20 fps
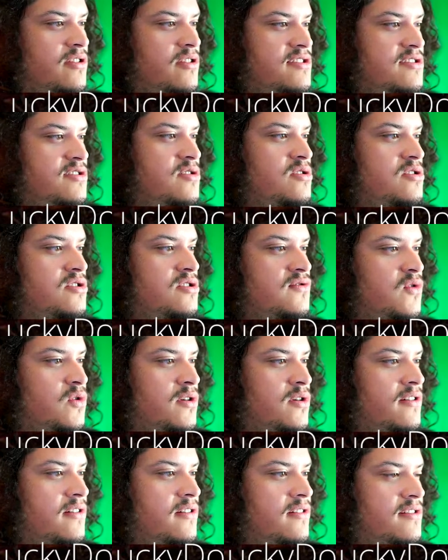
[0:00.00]
this
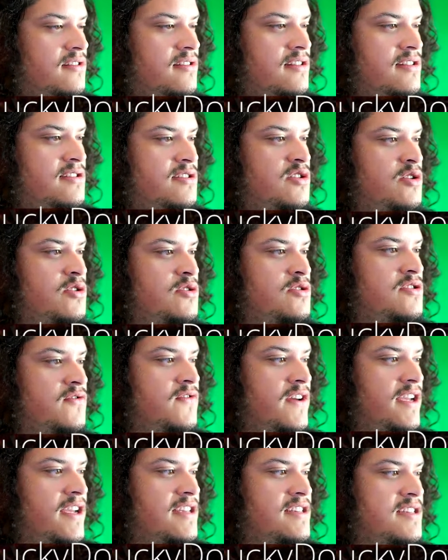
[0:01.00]
dude's
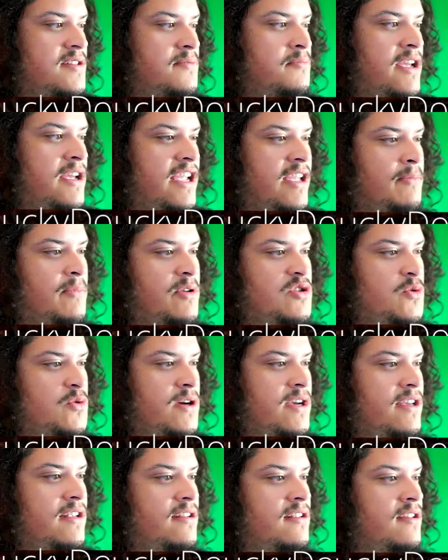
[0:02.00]
face and make him a
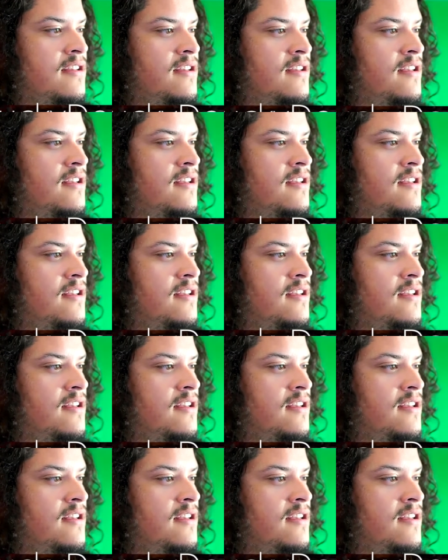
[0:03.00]
twin,